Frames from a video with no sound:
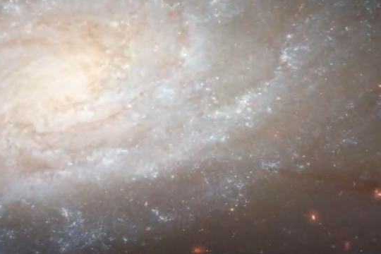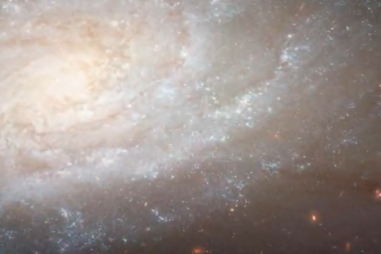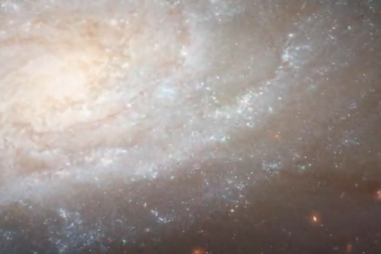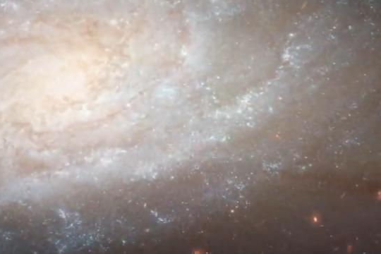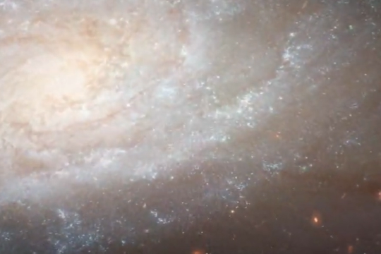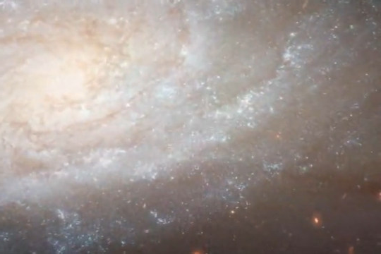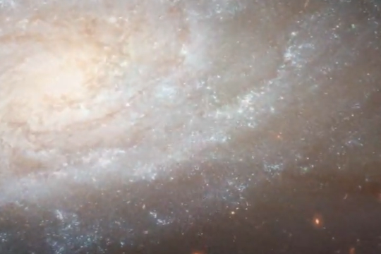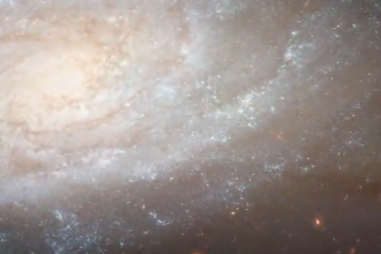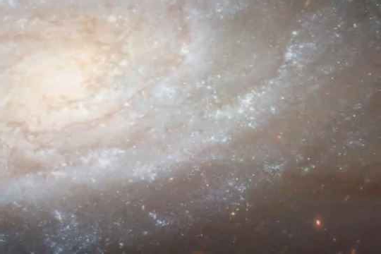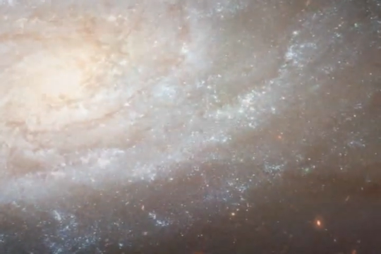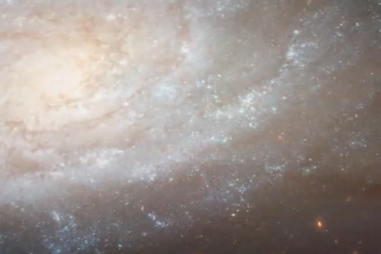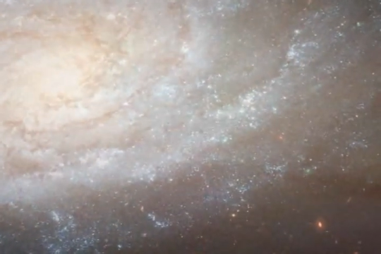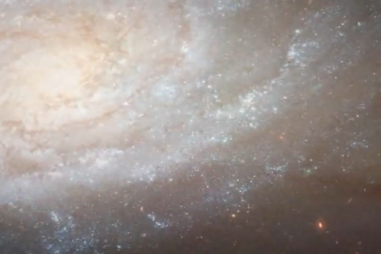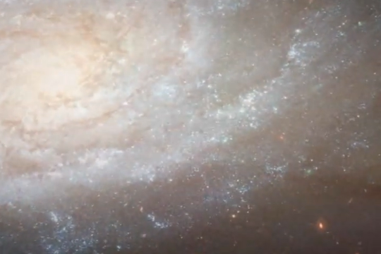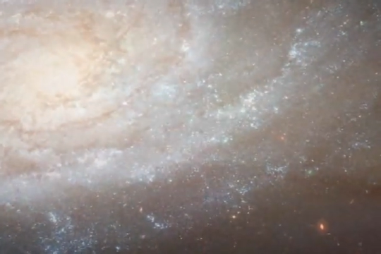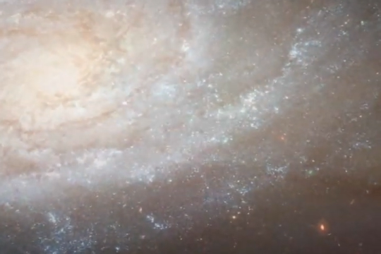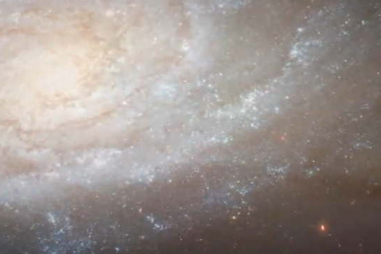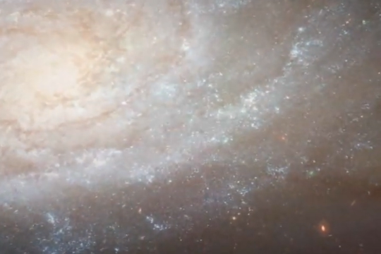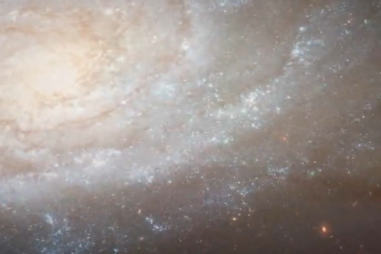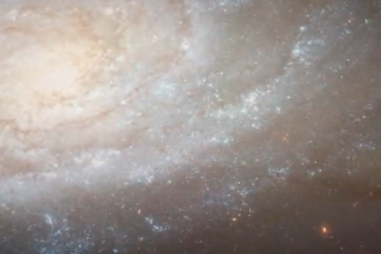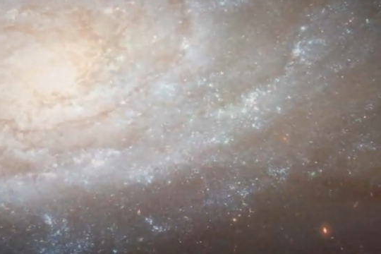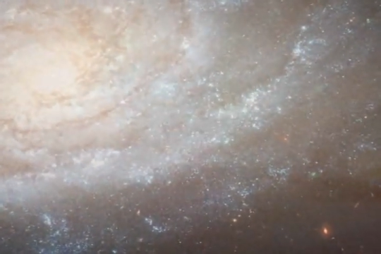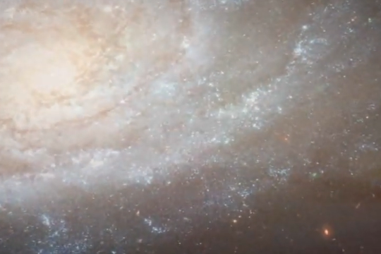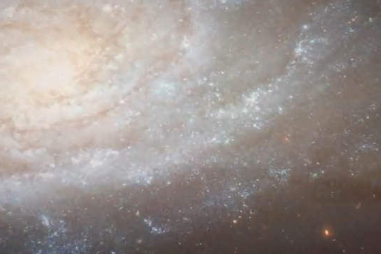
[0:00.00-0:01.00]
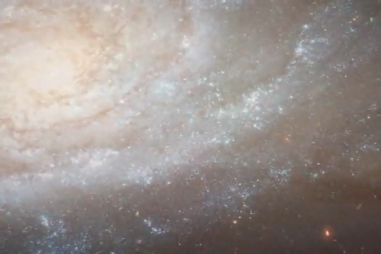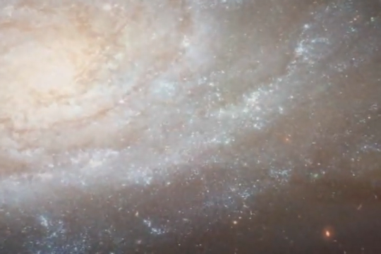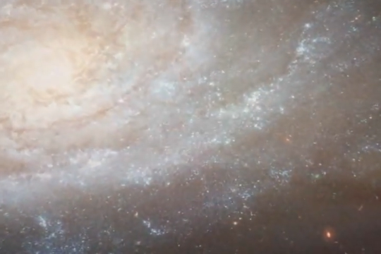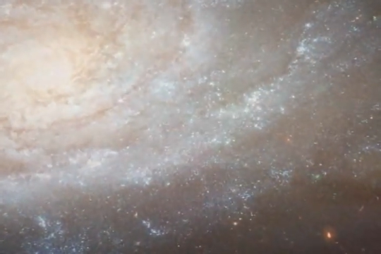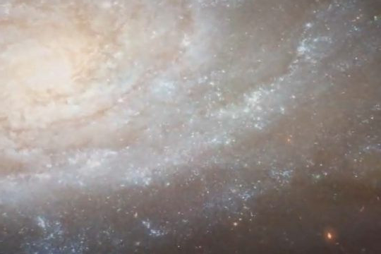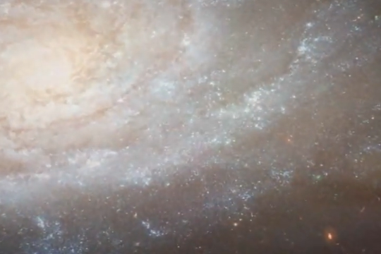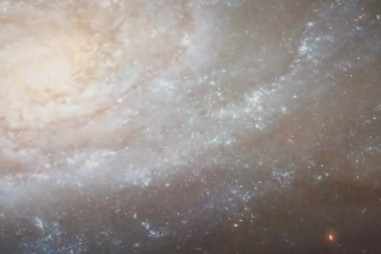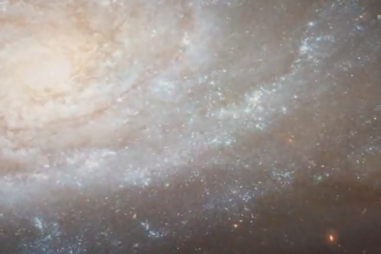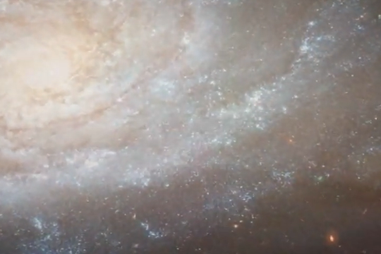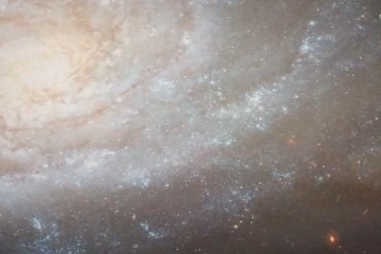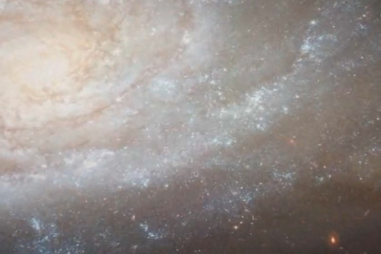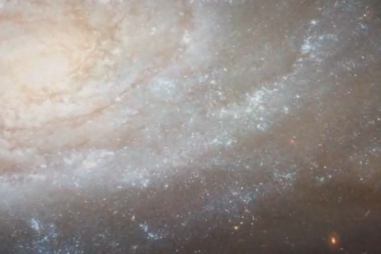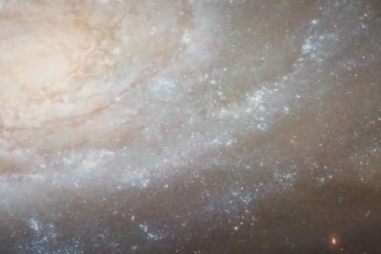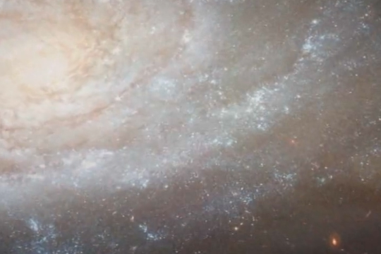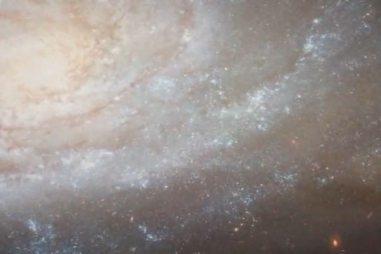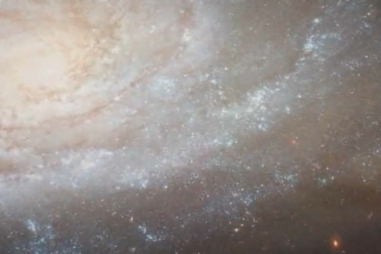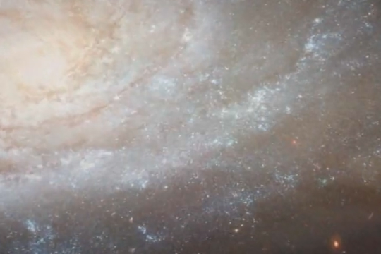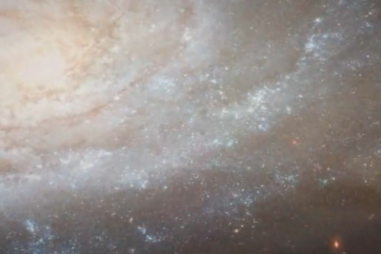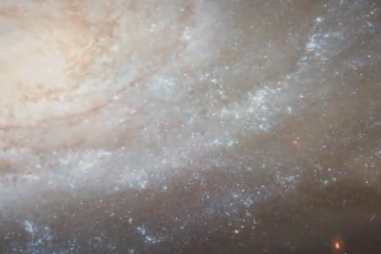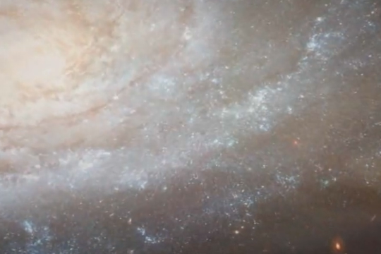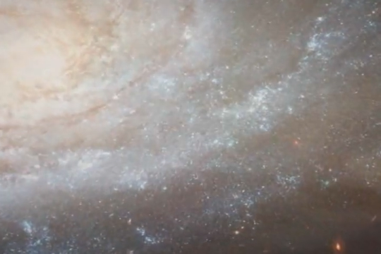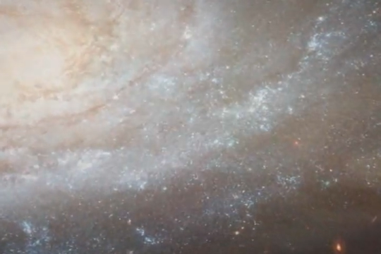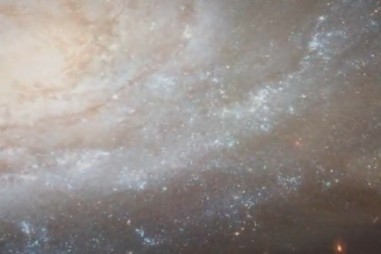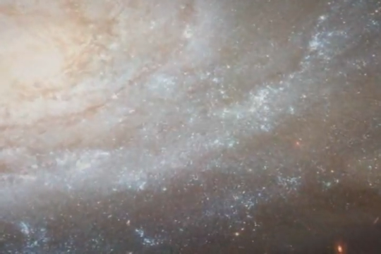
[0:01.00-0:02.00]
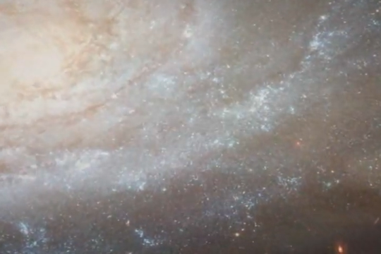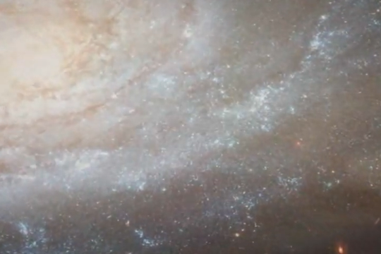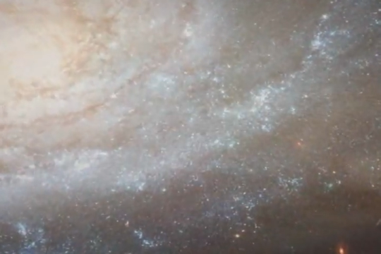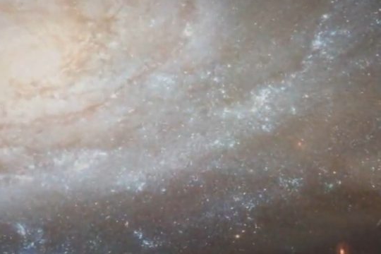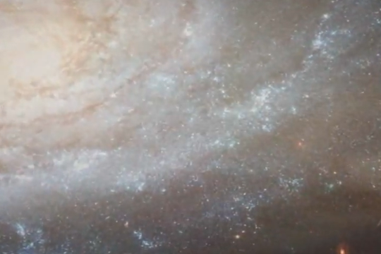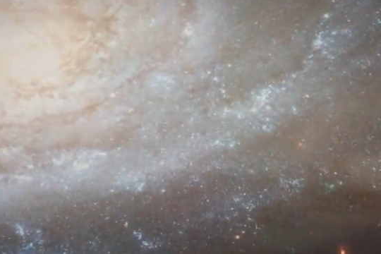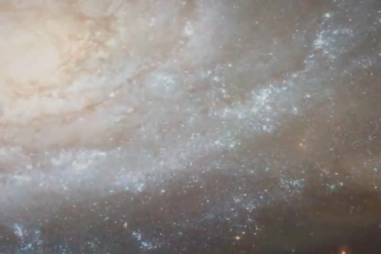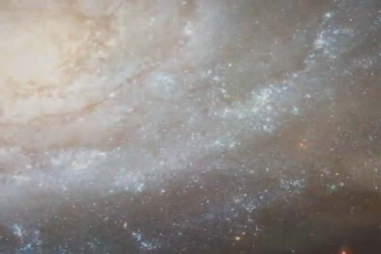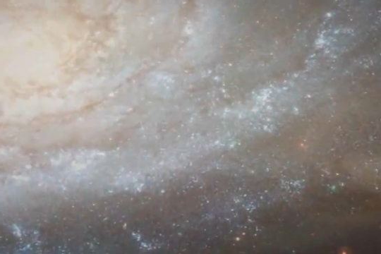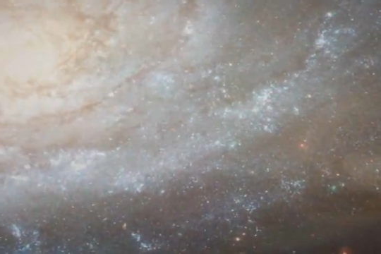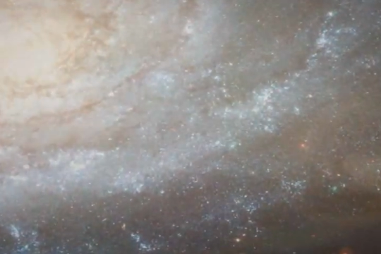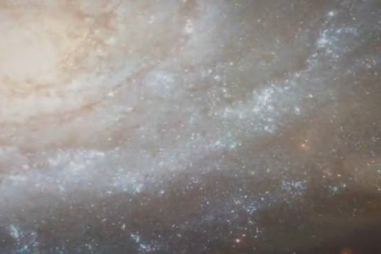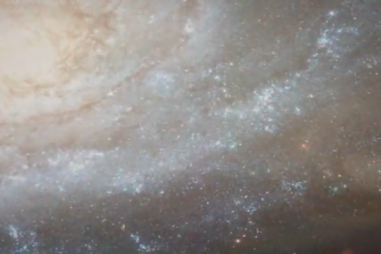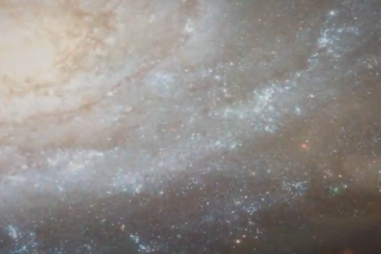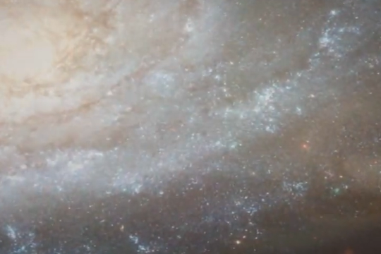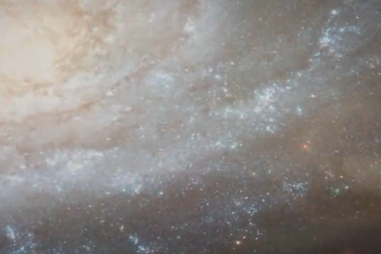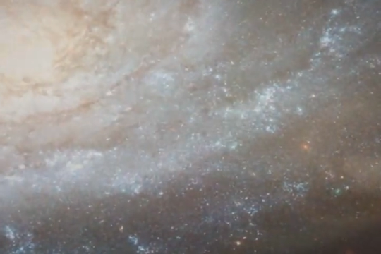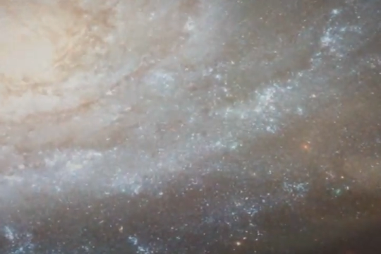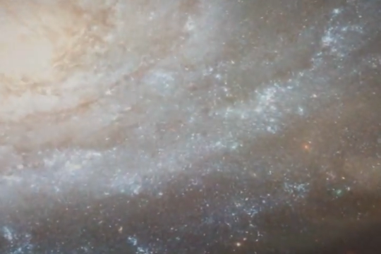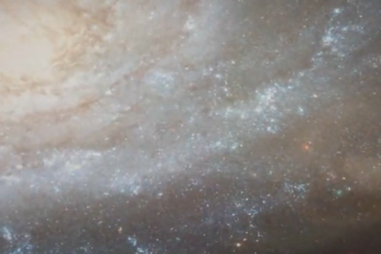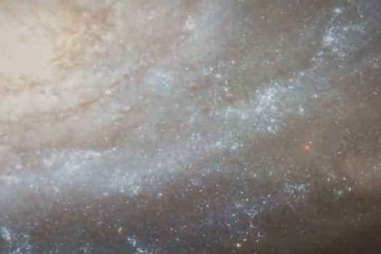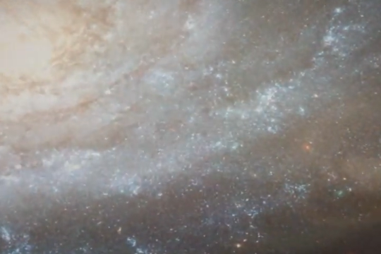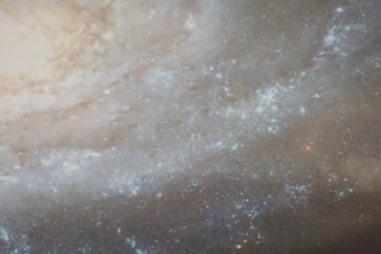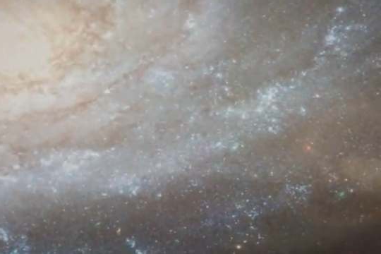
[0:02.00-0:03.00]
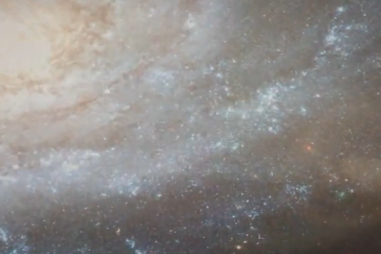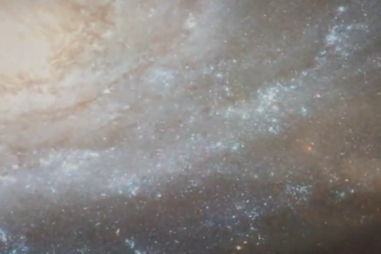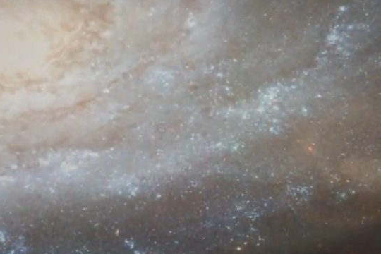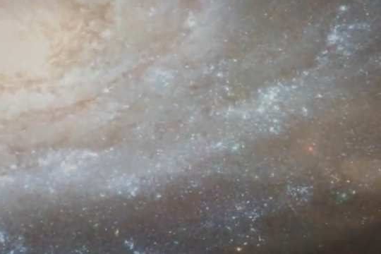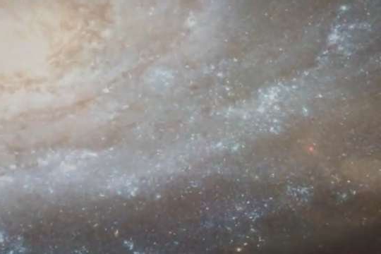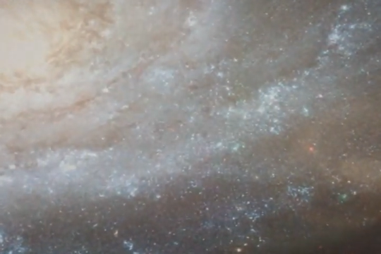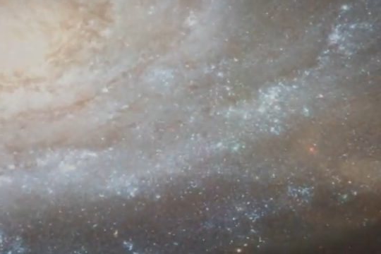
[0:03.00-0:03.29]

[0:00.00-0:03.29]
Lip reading: [unreadable: no face in view]